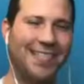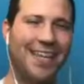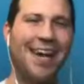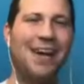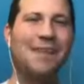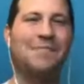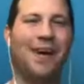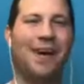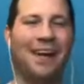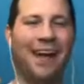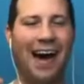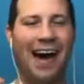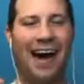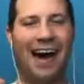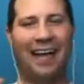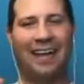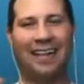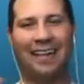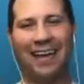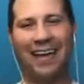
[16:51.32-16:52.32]
but
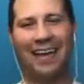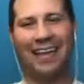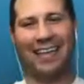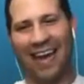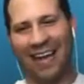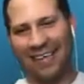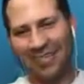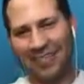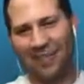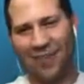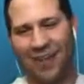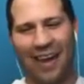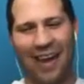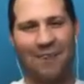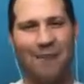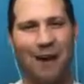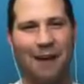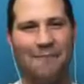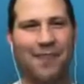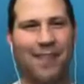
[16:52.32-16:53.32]
I just figured
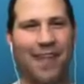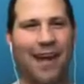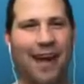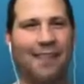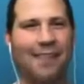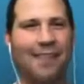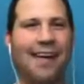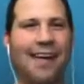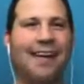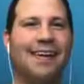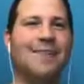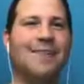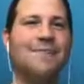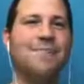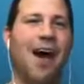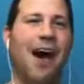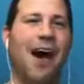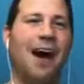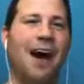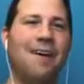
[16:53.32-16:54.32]
I put that out there.
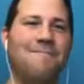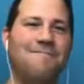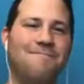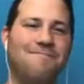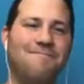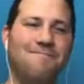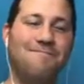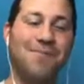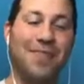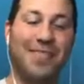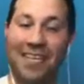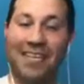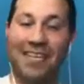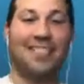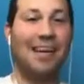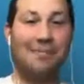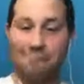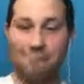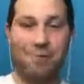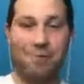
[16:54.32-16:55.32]
But since
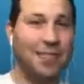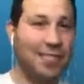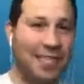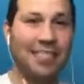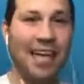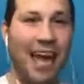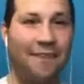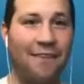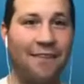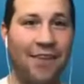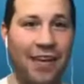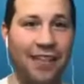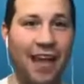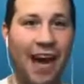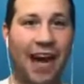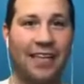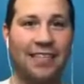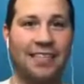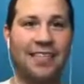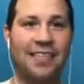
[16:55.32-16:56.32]
I have you in the
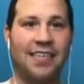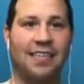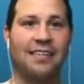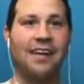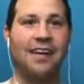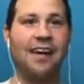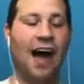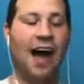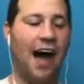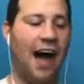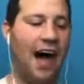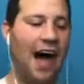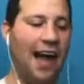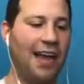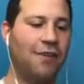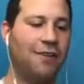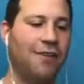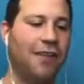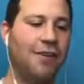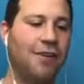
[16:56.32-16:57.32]
hot seat, I
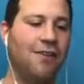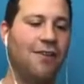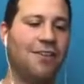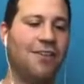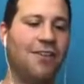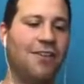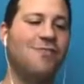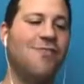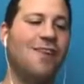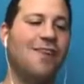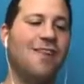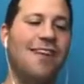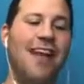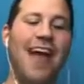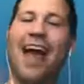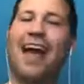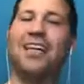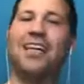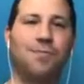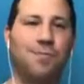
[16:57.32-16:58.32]
know that you are an
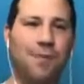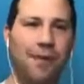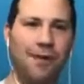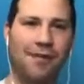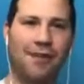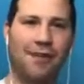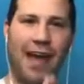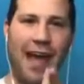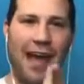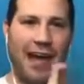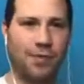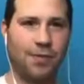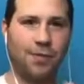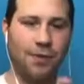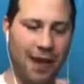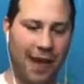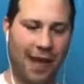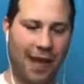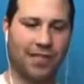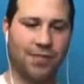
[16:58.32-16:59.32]
expert.
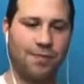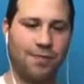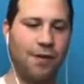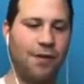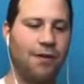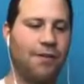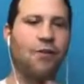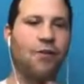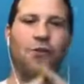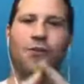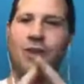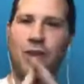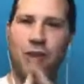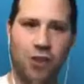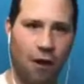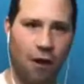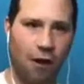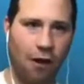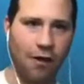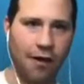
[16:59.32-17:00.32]
You're the
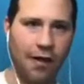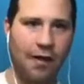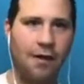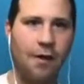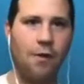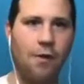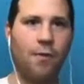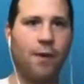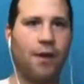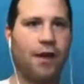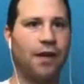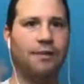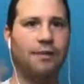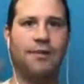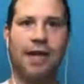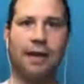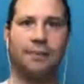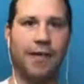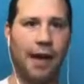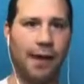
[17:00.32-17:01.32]
authority when it comes
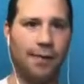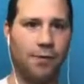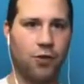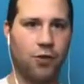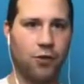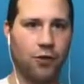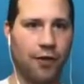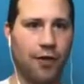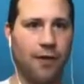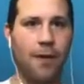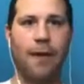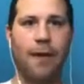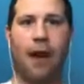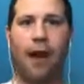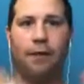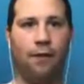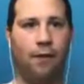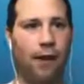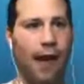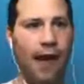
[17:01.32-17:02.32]
to optometry
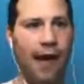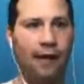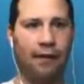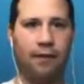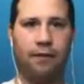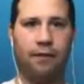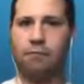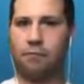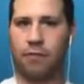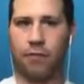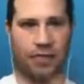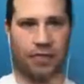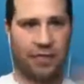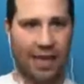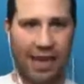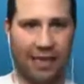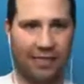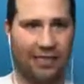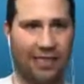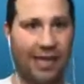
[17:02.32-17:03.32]
on Long Island. This
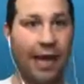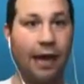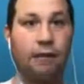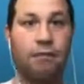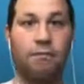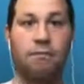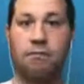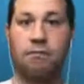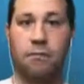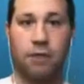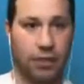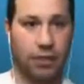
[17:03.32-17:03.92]
hands down, this